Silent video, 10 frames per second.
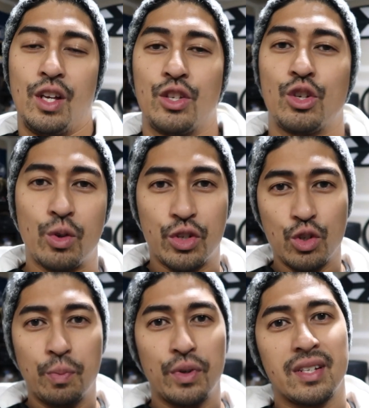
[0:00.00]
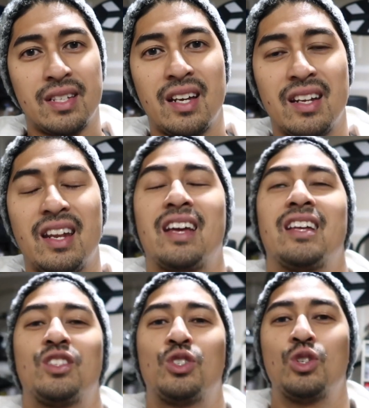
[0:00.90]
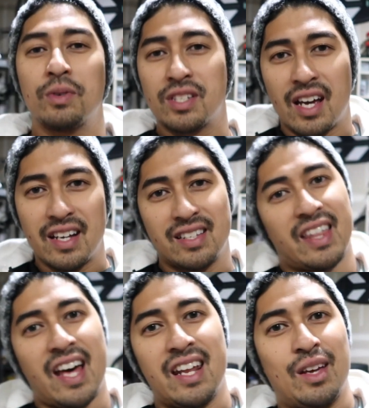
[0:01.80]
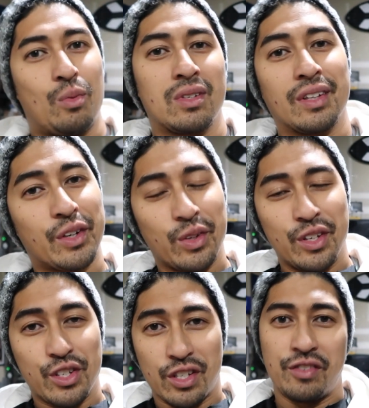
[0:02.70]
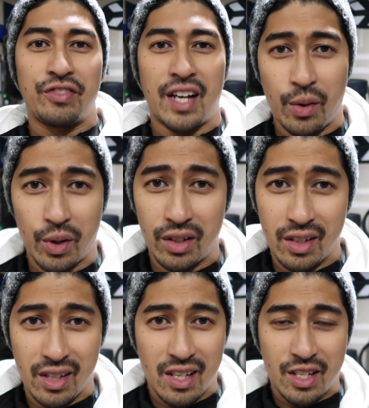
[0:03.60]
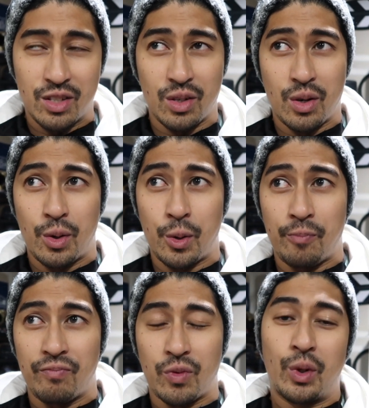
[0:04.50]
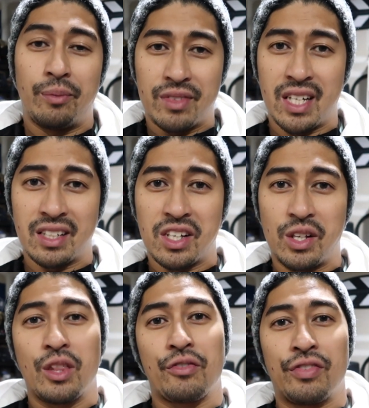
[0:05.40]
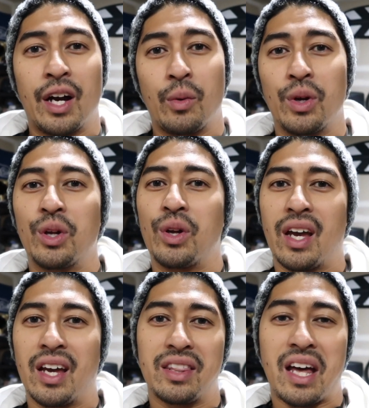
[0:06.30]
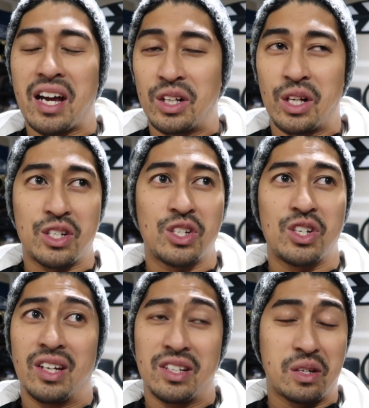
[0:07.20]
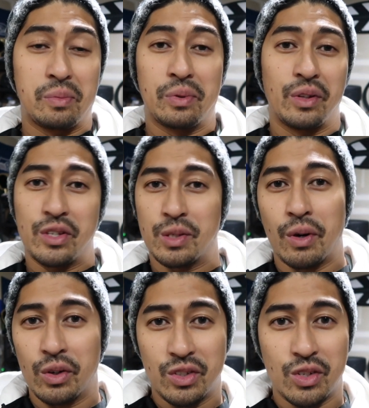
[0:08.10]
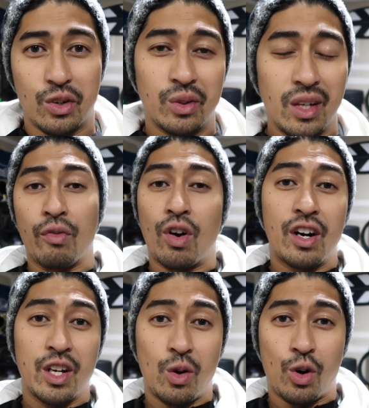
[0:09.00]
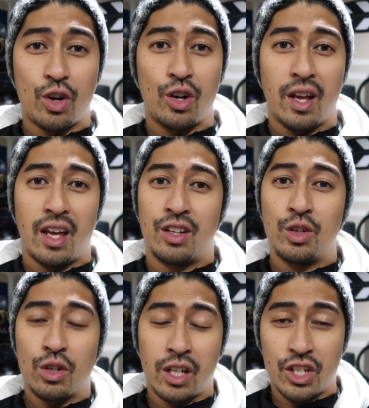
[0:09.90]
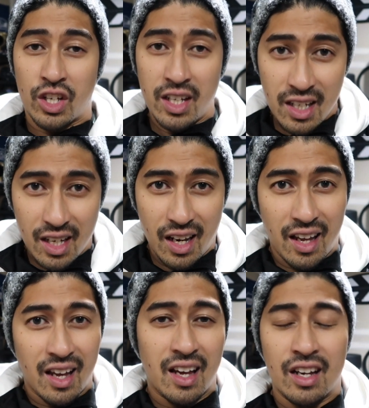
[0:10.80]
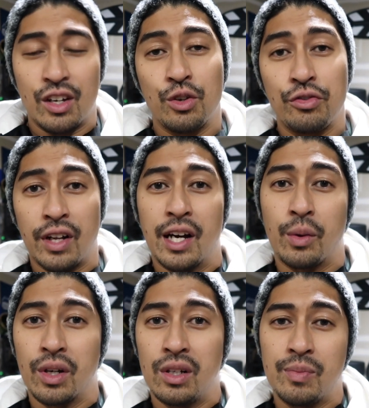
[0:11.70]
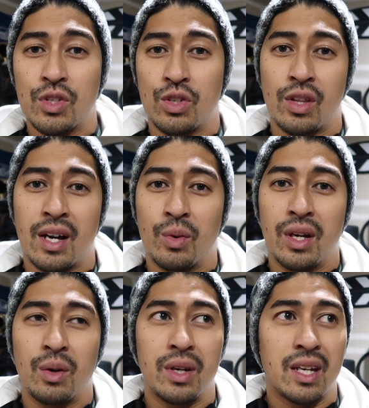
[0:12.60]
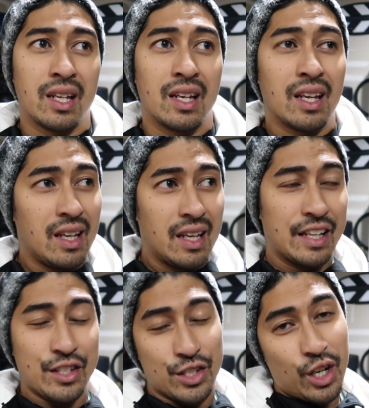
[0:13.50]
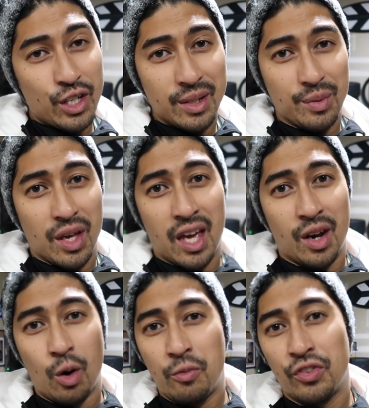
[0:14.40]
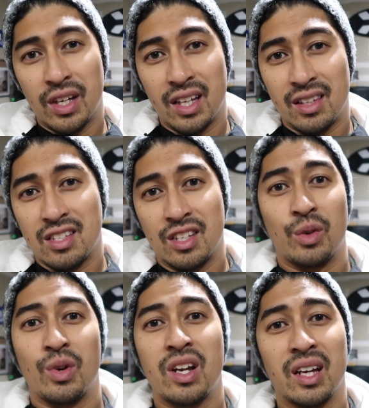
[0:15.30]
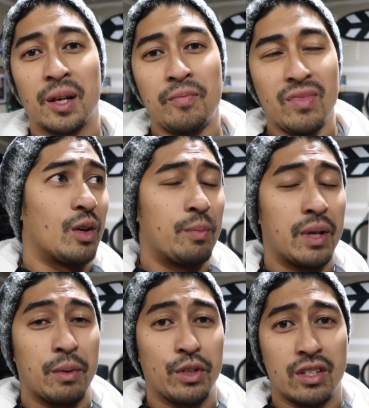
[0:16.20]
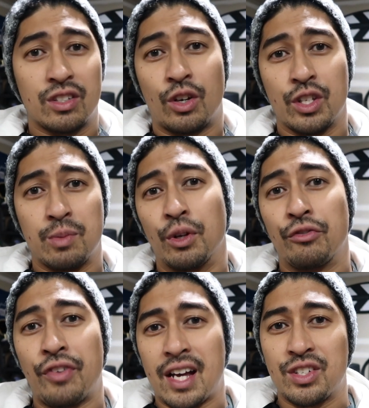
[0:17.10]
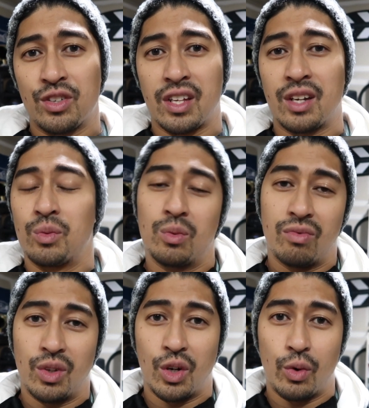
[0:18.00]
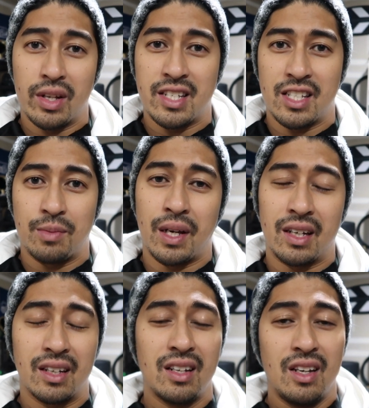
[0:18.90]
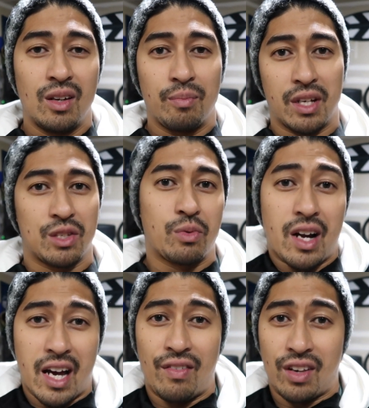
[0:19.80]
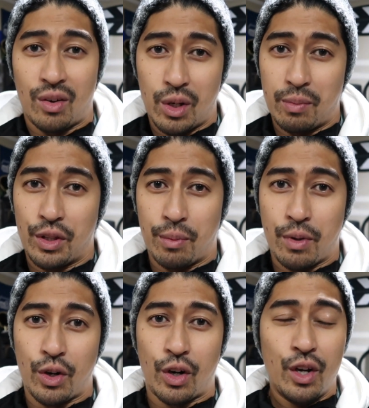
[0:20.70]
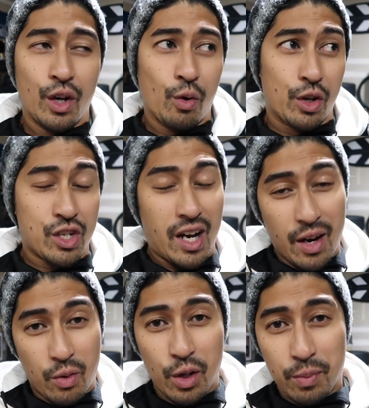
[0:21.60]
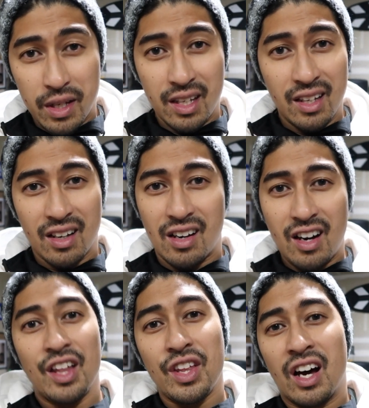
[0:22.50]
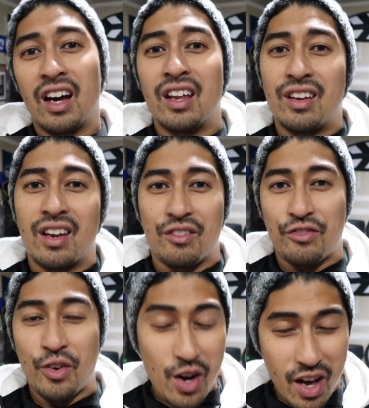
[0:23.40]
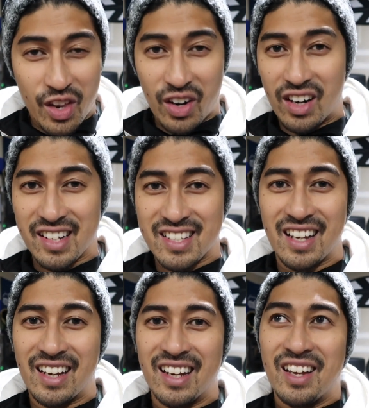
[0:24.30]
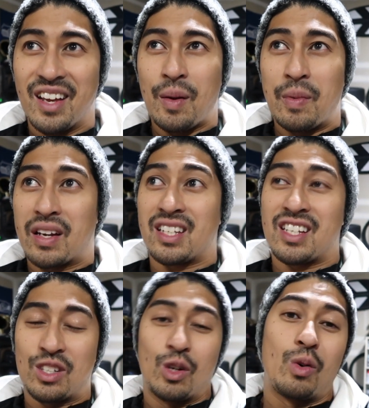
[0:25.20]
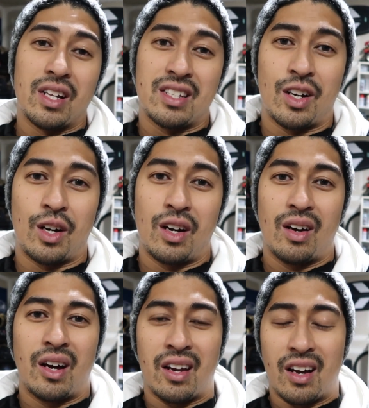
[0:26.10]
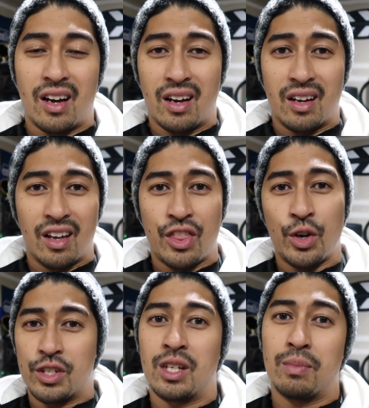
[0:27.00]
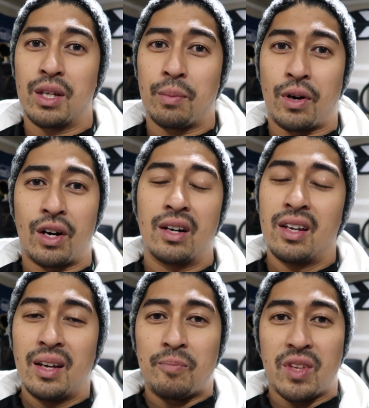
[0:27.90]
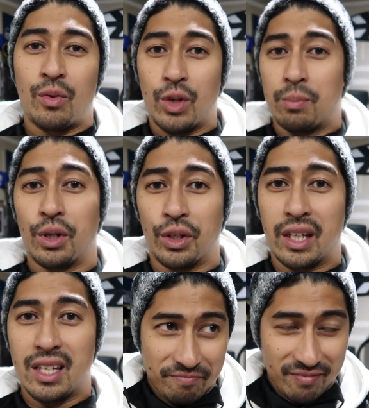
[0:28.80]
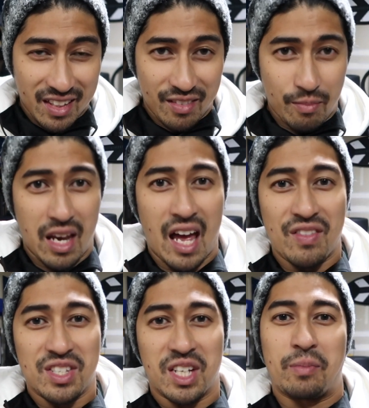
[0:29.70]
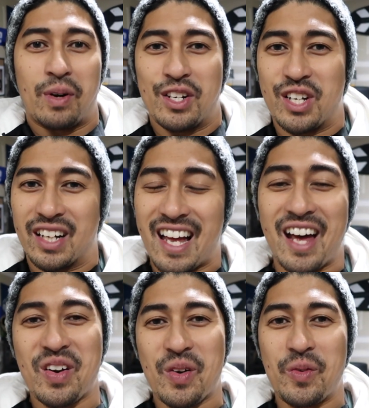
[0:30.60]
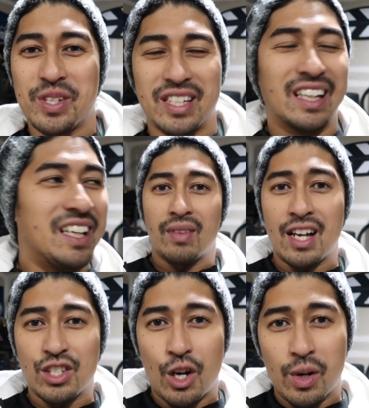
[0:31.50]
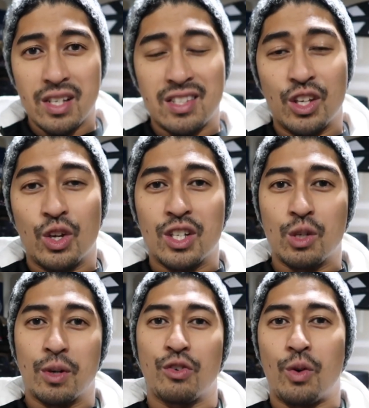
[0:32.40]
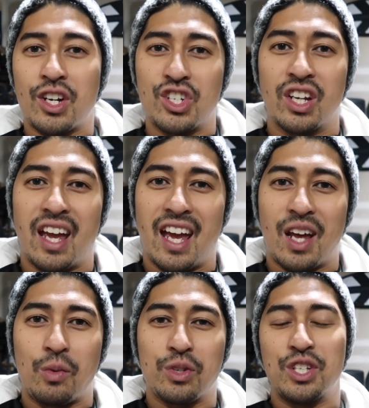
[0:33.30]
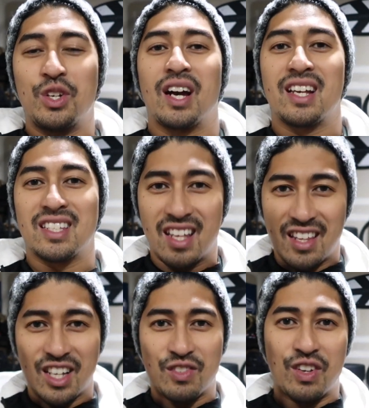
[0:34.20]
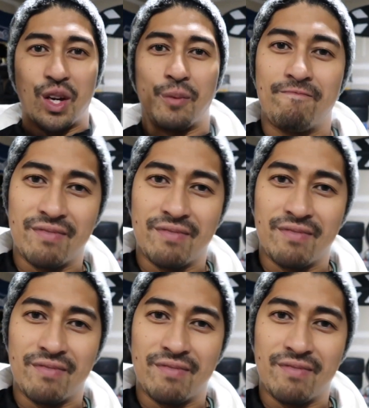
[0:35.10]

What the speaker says: So we're super excited and super psyched that it was literally just the flywheel. So, well, technically the flywheel and that clutch is completely smoked. So we've already ordered a new clutch kit and a new flywheel, so that way we can install it and hopefully get this thing running, you know, be able to start this build faster than, you know, we anticipated, because we're not having to rebuild the motor, which I will be on the hunt for another RX-8 because I still want to tear a 13B apart and rebuild it. Man, have a second project. I don't know, we'll see. As always, thank you guys so much for watching, and we'll see you guys in the next video.